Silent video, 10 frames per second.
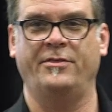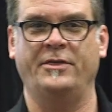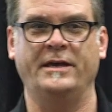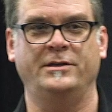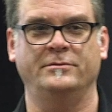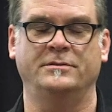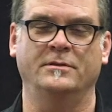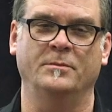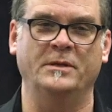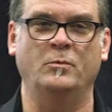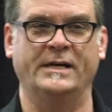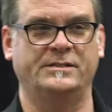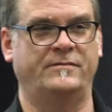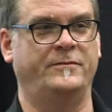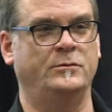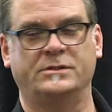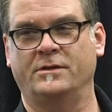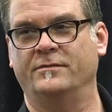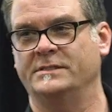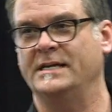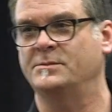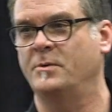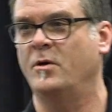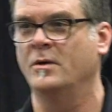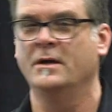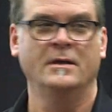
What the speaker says: Thank you to the Midwest Foodservice Expo